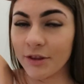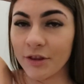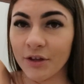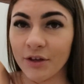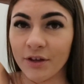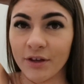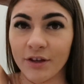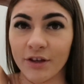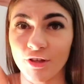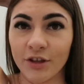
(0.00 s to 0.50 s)

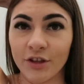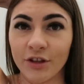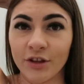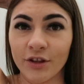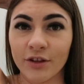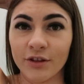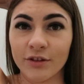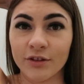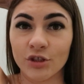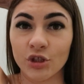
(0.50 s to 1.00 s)
the
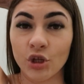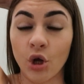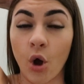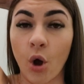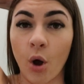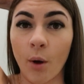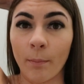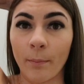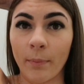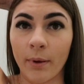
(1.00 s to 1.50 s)

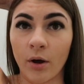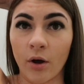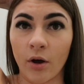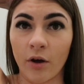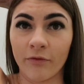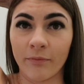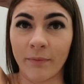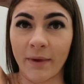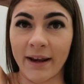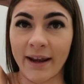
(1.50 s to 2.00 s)
top
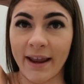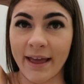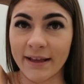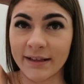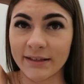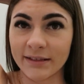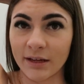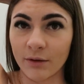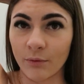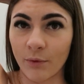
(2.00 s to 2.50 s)
part of my
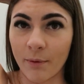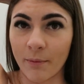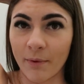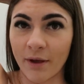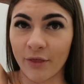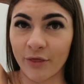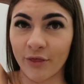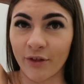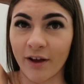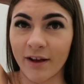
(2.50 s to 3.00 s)
legs, like where
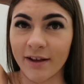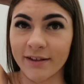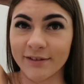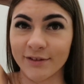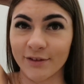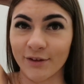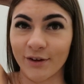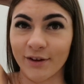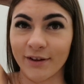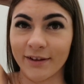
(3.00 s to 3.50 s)
my
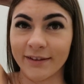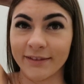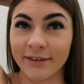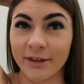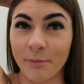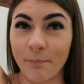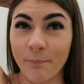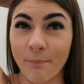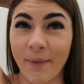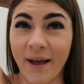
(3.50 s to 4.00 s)
thighs are and
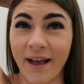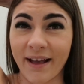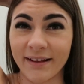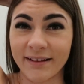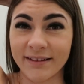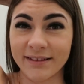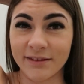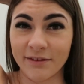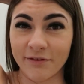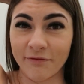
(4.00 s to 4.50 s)
the
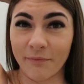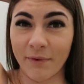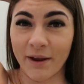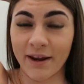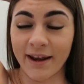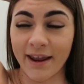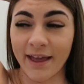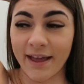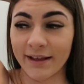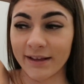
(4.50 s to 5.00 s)
backs of
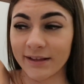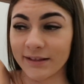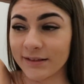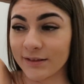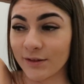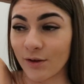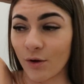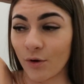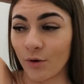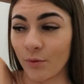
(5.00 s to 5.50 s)
my
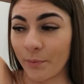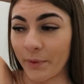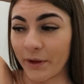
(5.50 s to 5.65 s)
legs. Oh